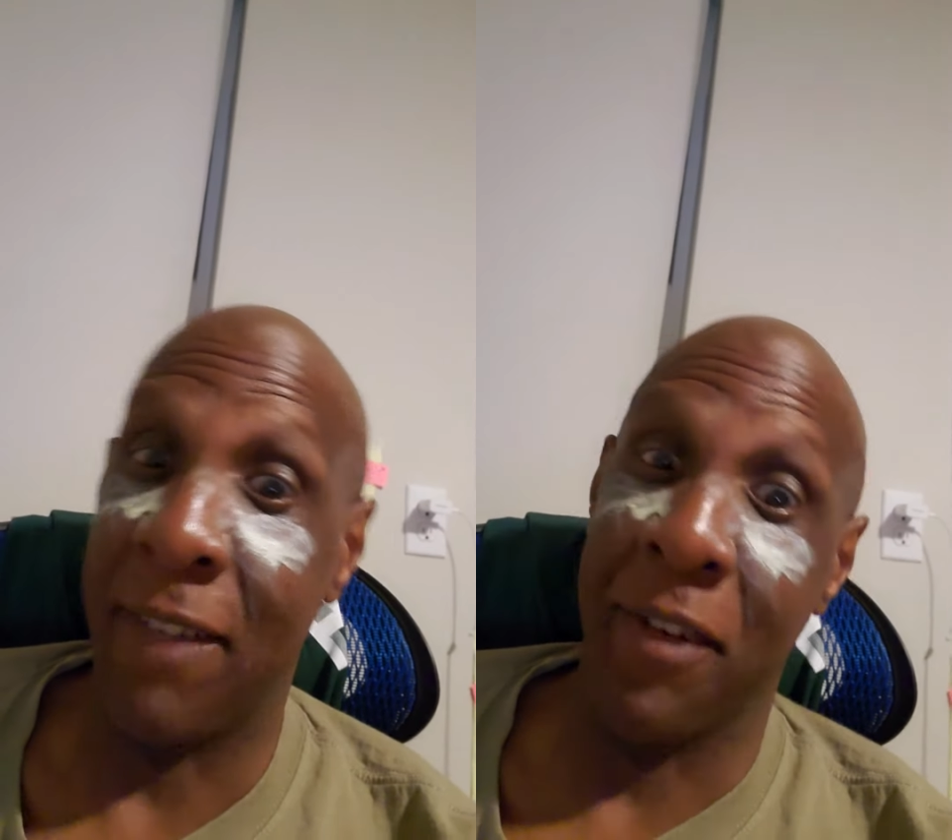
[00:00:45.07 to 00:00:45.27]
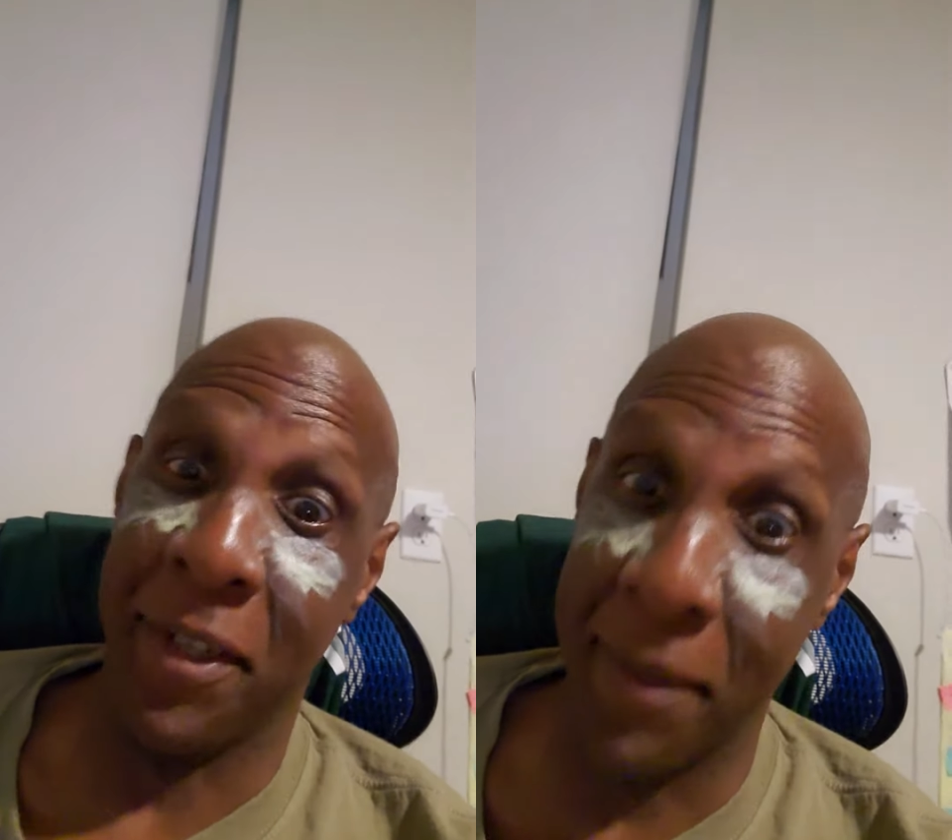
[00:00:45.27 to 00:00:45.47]

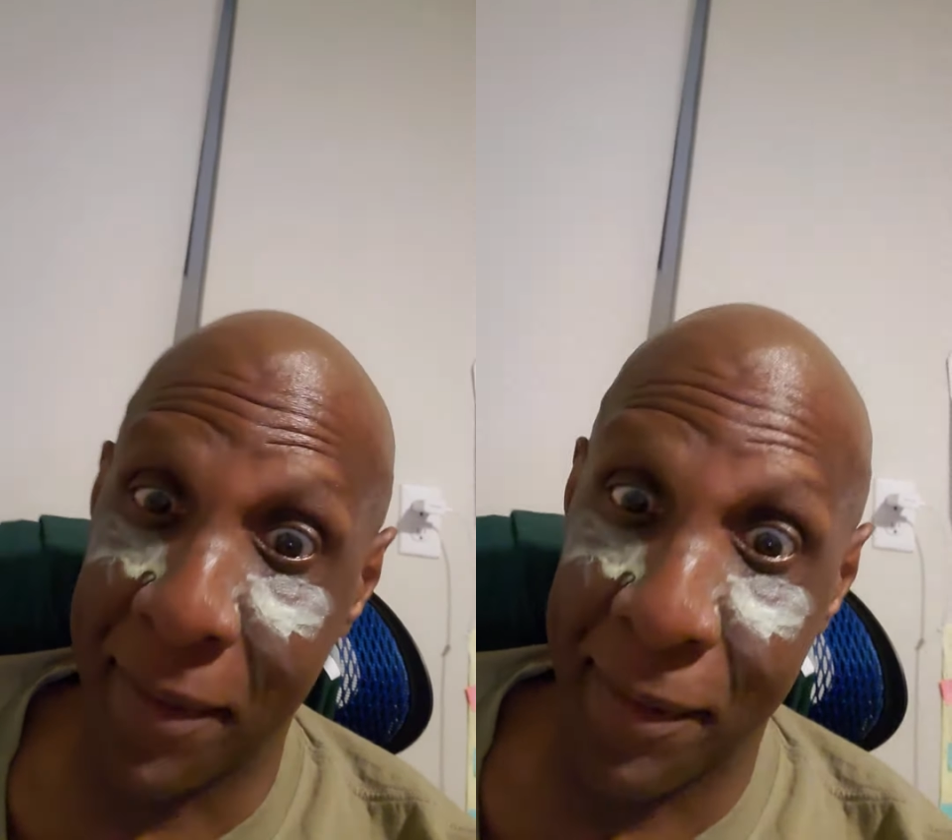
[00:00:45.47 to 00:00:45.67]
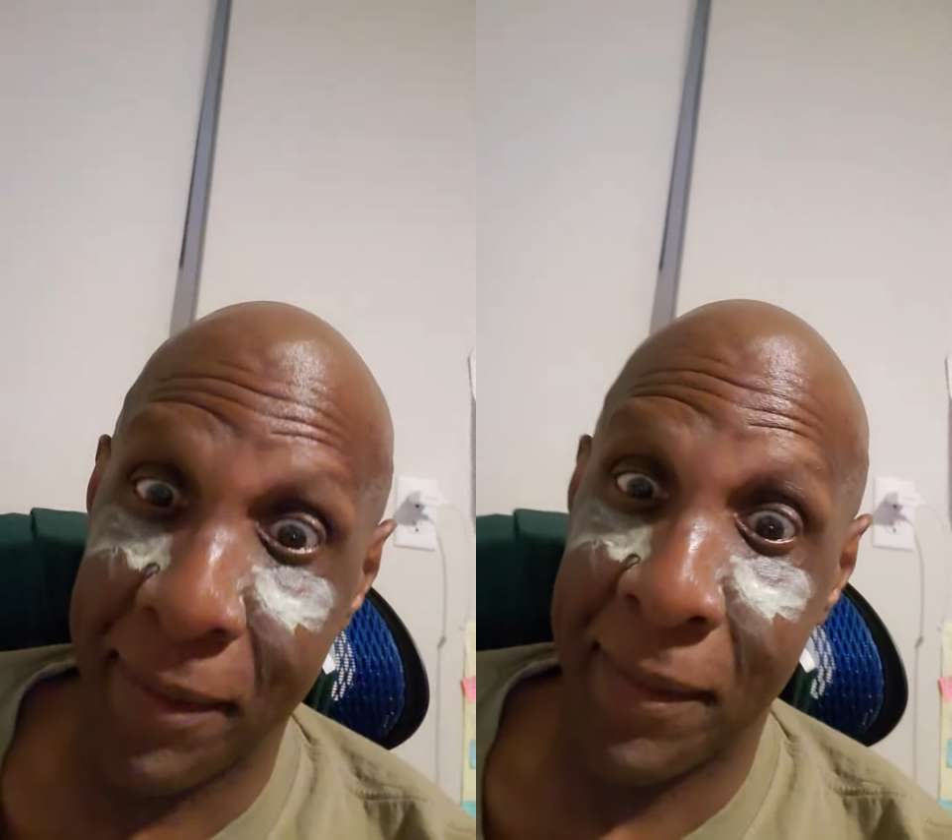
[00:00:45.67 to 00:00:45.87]
If you
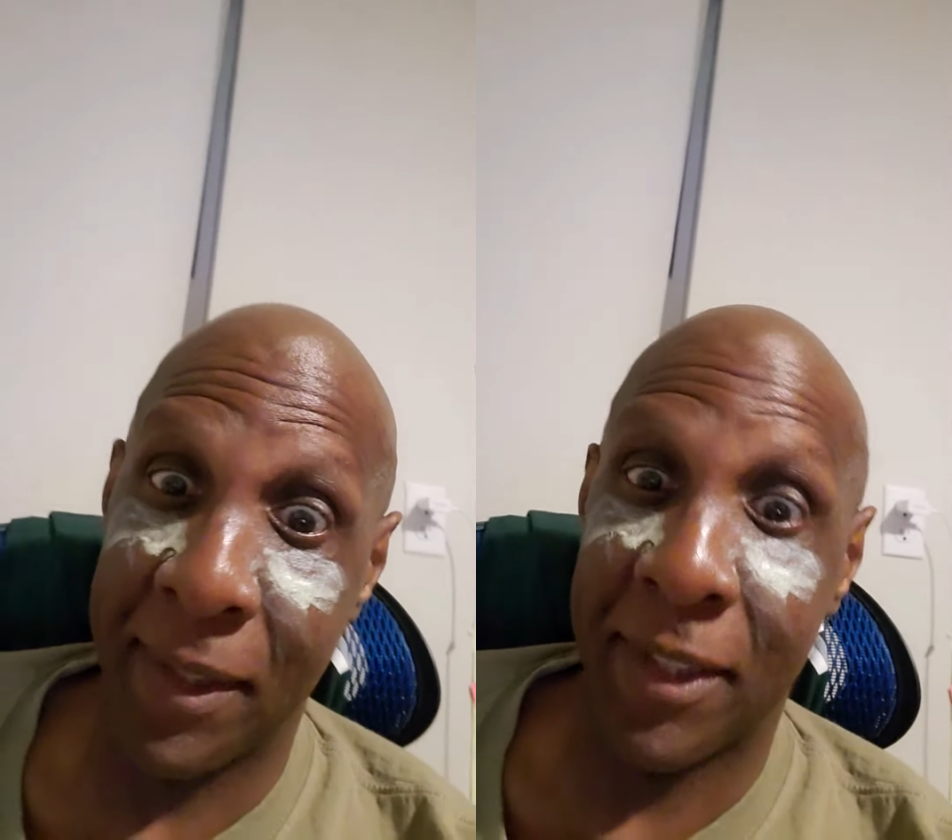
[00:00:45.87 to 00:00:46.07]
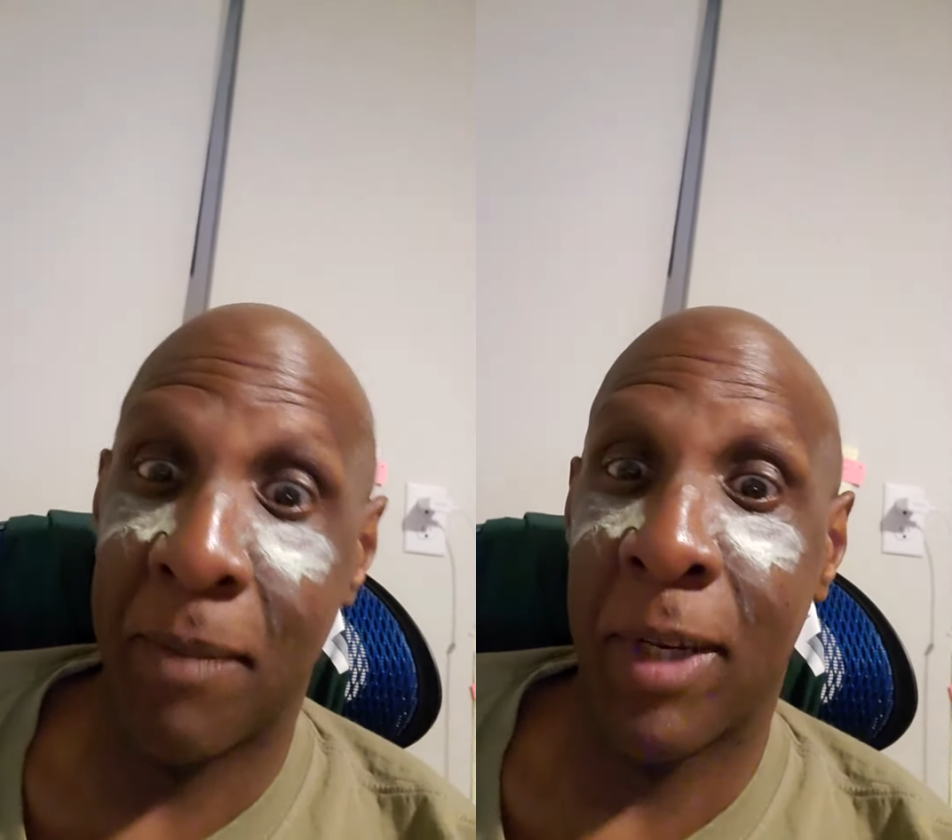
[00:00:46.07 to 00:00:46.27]
gonna do it
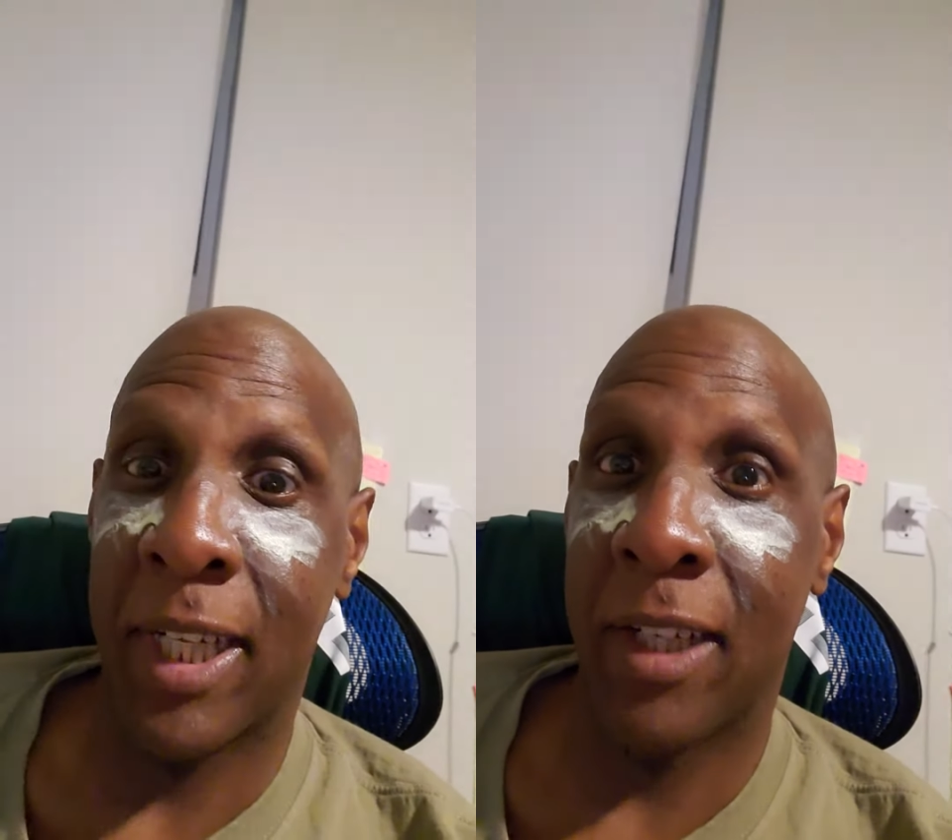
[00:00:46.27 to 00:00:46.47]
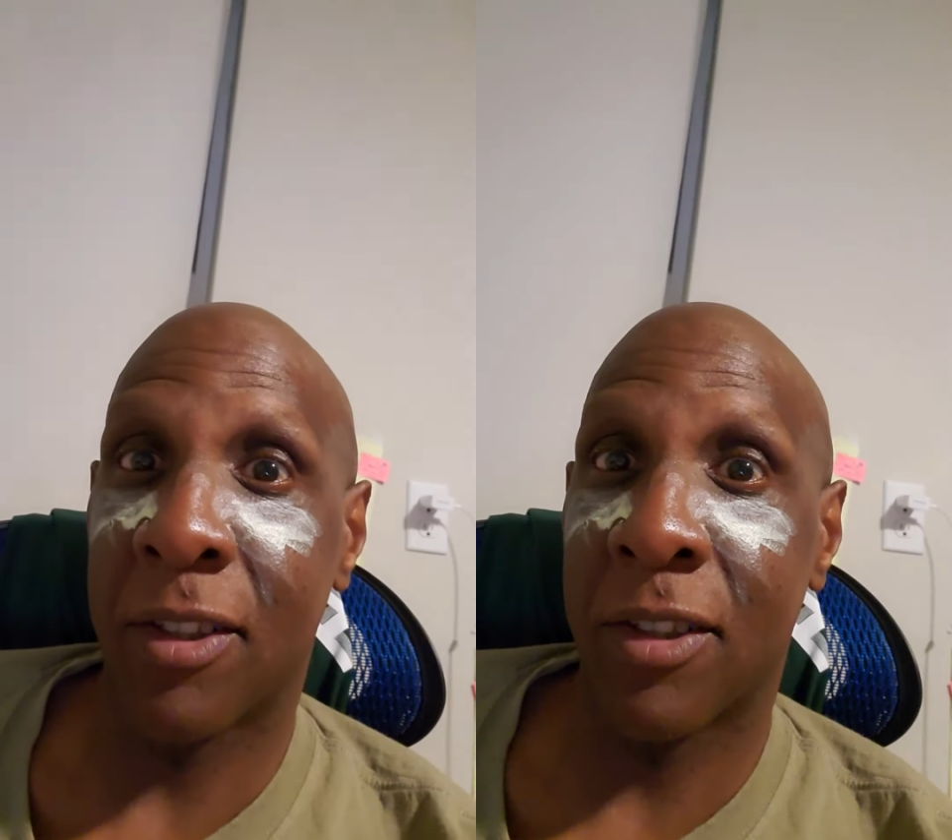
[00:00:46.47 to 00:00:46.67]
or
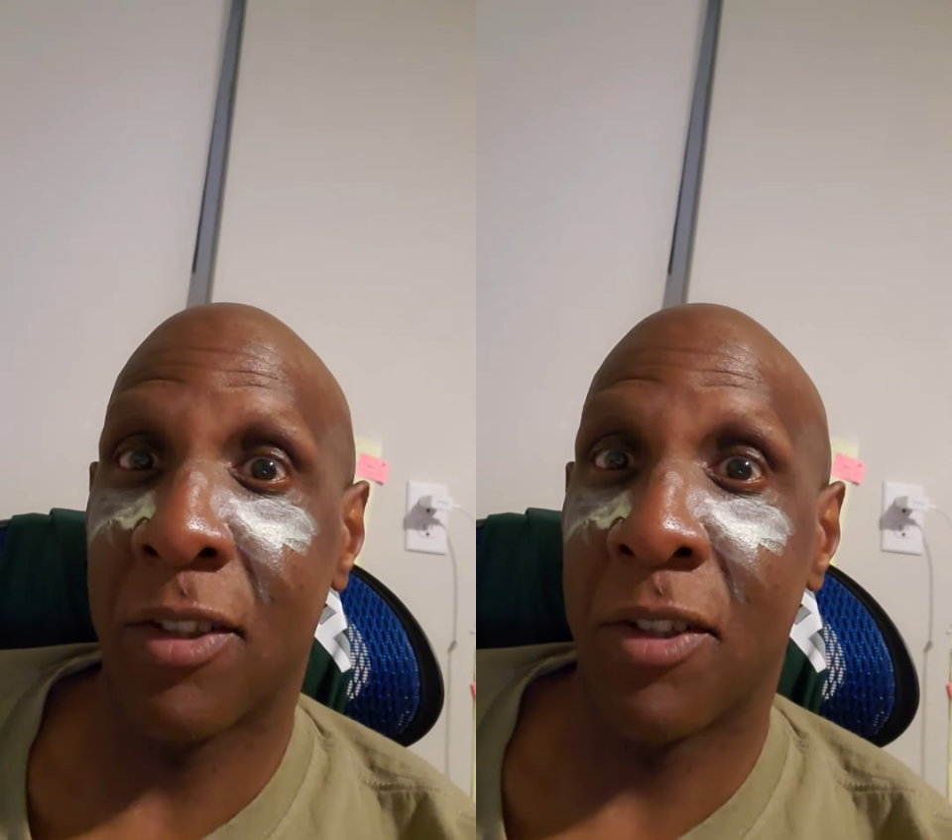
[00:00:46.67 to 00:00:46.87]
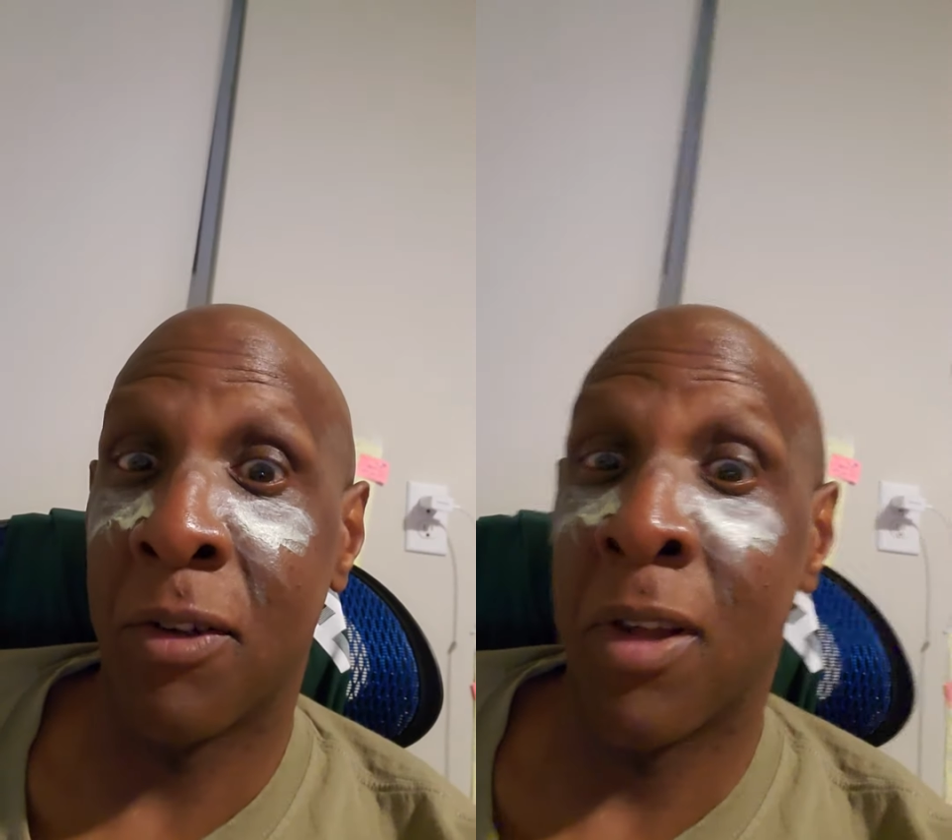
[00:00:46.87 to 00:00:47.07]
somebody else
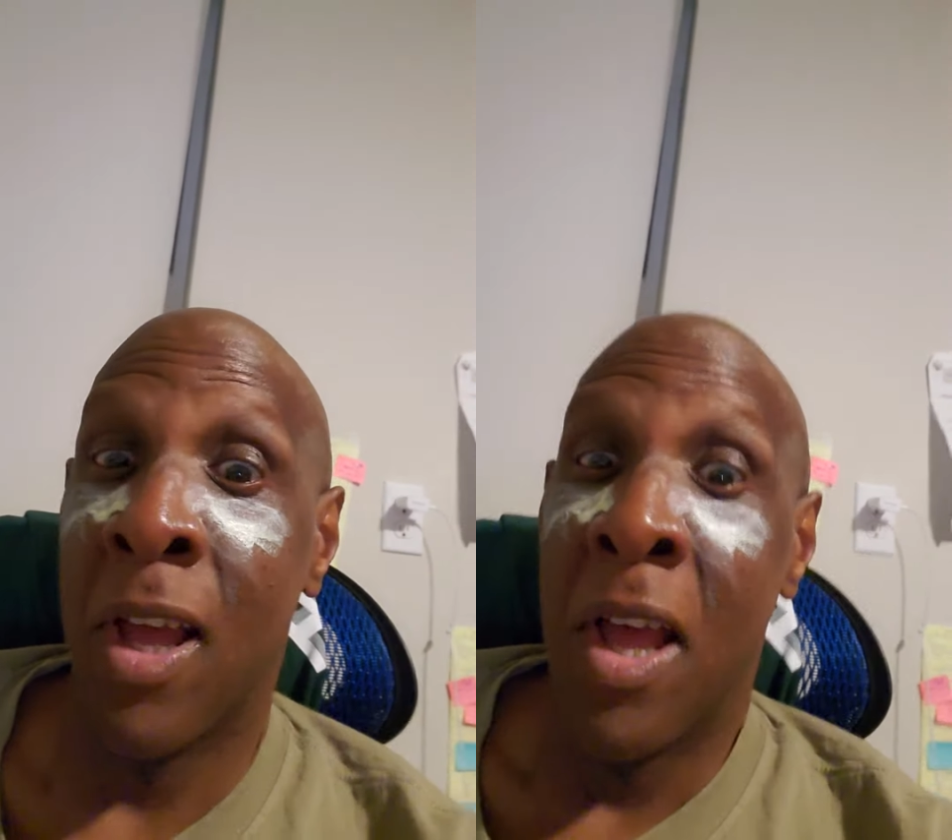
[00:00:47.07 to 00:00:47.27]
gonna do it.